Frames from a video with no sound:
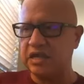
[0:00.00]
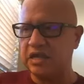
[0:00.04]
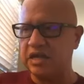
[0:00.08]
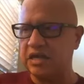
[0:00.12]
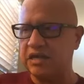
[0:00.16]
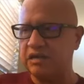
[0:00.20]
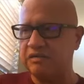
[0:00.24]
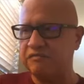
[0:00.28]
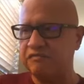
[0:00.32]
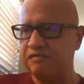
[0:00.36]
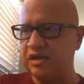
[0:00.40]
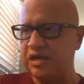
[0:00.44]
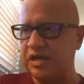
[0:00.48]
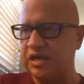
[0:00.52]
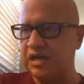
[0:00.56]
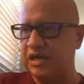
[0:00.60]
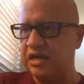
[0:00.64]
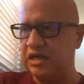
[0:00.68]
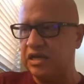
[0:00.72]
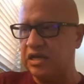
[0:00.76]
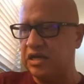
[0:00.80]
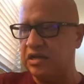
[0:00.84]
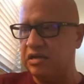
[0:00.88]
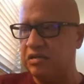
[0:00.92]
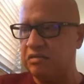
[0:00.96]
kind of a,
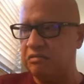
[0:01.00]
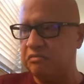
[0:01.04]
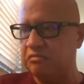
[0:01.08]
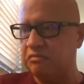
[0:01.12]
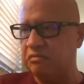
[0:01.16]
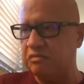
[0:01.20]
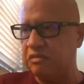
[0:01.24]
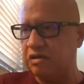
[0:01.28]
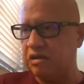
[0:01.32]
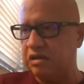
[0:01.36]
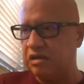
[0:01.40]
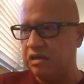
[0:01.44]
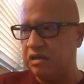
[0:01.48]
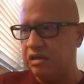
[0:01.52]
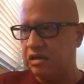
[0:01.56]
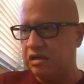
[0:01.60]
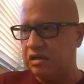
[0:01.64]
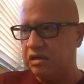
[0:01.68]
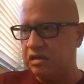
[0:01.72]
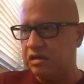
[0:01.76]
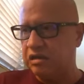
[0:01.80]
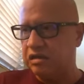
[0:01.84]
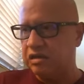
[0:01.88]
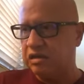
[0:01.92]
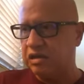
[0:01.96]
um,
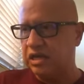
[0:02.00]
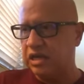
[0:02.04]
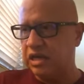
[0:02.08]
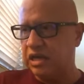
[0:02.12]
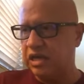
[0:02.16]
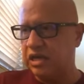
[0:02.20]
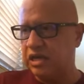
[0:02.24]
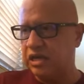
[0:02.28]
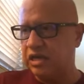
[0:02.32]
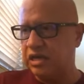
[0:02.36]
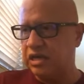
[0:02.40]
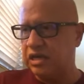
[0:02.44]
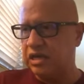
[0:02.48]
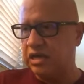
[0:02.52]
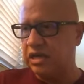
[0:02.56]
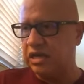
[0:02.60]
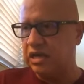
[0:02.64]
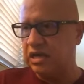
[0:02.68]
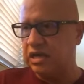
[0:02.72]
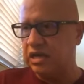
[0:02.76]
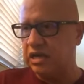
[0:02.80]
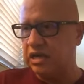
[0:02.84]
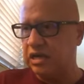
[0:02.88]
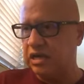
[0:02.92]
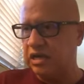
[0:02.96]
a
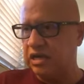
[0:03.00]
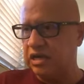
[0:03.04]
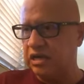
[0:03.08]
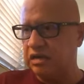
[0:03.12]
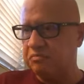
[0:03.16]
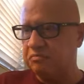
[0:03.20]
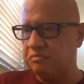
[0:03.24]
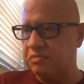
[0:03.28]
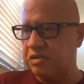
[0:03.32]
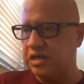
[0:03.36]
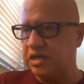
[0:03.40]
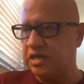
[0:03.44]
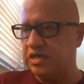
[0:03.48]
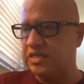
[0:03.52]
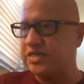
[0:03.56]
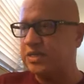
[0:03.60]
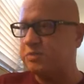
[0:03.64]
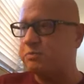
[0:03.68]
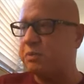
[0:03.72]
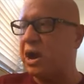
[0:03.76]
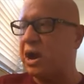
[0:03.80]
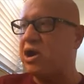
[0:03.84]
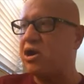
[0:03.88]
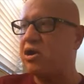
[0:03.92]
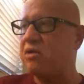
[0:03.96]
uh, uh, an
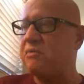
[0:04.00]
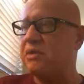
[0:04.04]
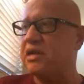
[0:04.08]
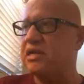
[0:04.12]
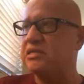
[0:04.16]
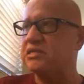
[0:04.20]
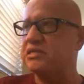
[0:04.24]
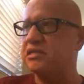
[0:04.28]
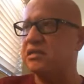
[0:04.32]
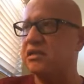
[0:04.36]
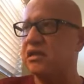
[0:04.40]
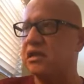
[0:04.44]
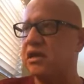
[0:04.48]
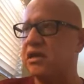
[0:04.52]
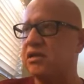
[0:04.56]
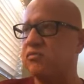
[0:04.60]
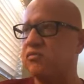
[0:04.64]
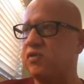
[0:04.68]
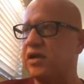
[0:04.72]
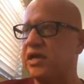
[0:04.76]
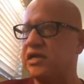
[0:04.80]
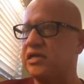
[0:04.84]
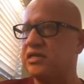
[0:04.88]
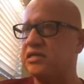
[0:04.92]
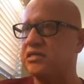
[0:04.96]
experiment in a lot of
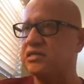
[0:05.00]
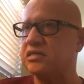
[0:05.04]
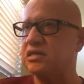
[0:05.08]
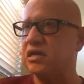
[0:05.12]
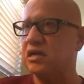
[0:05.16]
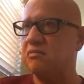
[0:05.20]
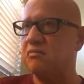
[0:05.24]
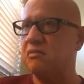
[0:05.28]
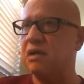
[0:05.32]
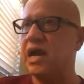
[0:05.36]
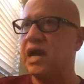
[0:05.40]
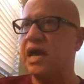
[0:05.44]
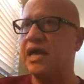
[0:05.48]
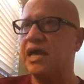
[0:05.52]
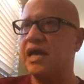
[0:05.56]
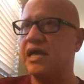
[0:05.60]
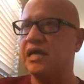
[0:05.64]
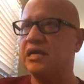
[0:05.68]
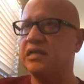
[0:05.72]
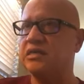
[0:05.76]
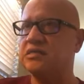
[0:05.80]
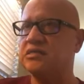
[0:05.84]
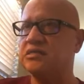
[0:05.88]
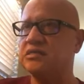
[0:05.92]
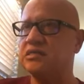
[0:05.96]
ways on my
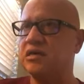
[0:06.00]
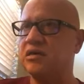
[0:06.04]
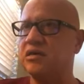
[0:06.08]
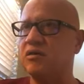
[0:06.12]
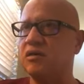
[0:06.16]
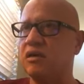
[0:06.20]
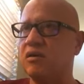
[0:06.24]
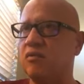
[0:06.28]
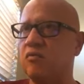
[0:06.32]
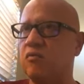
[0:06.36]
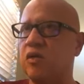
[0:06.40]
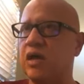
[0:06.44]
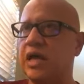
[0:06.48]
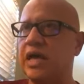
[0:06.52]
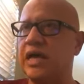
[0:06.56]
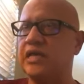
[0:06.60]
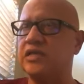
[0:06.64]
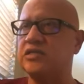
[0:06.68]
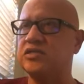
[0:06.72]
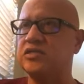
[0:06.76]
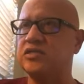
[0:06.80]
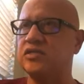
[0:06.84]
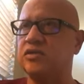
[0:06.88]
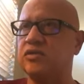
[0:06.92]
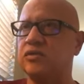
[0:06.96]
end, a, a
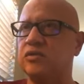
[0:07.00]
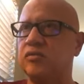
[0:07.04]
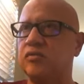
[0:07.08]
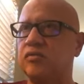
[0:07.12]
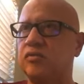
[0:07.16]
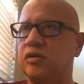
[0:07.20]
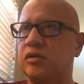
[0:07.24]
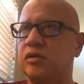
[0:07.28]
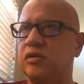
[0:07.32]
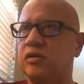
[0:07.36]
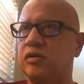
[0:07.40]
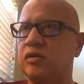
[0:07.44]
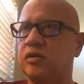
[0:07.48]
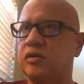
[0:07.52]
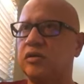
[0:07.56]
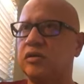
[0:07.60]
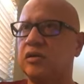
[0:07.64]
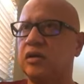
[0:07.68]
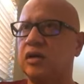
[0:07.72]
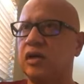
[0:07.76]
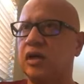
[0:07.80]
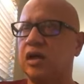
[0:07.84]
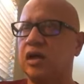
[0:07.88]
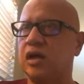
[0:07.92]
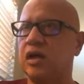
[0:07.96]
way to
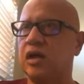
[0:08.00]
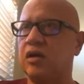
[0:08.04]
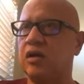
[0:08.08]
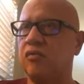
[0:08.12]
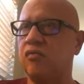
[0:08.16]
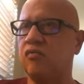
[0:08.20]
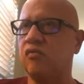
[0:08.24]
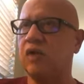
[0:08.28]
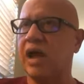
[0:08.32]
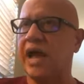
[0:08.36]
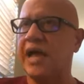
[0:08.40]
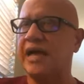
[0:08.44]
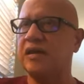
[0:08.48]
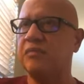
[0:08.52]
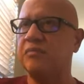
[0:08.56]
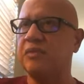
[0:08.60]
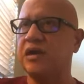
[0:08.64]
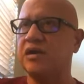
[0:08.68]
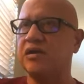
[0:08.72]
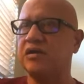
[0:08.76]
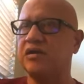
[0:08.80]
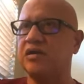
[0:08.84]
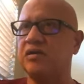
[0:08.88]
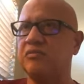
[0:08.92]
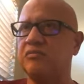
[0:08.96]
uh, write
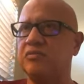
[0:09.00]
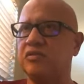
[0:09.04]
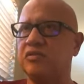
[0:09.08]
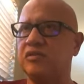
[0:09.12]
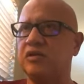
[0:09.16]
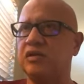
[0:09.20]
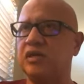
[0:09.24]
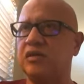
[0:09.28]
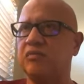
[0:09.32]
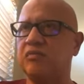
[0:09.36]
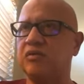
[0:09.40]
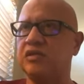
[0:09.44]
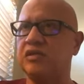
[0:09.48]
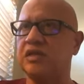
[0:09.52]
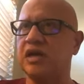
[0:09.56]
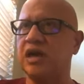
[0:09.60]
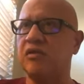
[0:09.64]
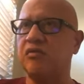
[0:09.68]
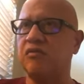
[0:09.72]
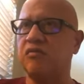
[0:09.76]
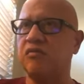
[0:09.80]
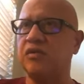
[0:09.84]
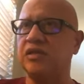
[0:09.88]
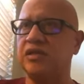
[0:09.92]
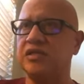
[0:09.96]
about a community
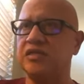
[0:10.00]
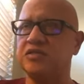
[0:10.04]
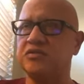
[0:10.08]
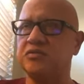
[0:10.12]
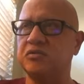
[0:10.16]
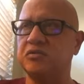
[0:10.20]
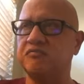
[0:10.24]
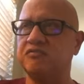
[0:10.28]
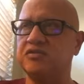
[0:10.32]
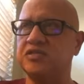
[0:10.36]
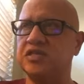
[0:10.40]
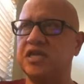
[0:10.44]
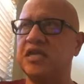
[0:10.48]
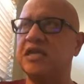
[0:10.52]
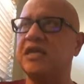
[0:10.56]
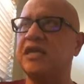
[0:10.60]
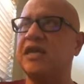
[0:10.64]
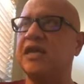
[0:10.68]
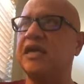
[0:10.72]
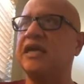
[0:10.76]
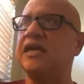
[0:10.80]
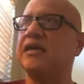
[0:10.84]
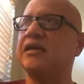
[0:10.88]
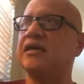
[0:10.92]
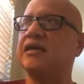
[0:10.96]
without really sort of
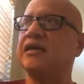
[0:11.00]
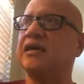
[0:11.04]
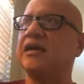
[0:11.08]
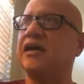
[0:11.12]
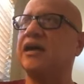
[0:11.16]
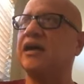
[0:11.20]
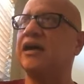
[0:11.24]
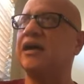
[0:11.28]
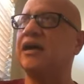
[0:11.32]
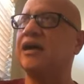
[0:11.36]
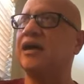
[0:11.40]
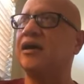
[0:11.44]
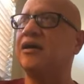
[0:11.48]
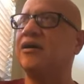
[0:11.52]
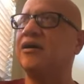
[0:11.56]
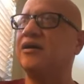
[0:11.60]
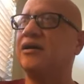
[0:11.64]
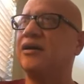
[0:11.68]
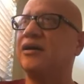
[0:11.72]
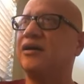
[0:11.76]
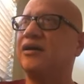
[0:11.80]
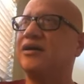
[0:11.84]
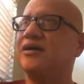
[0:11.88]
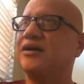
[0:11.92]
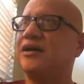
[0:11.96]
taking uh,
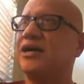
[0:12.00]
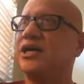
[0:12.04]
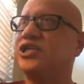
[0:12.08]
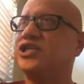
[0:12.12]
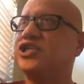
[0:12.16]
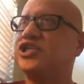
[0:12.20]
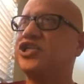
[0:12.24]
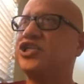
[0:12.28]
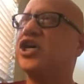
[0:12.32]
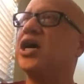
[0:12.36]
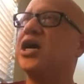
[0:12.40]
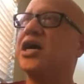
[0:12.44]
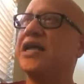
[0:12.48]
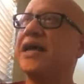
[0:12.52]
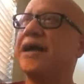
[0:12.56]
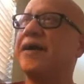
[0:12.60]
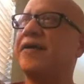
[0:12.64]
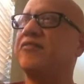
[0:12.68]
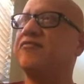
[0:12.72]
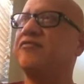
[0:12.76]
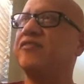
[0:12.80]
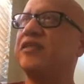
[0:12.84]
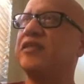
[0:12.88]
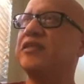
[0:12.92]
a chunk out of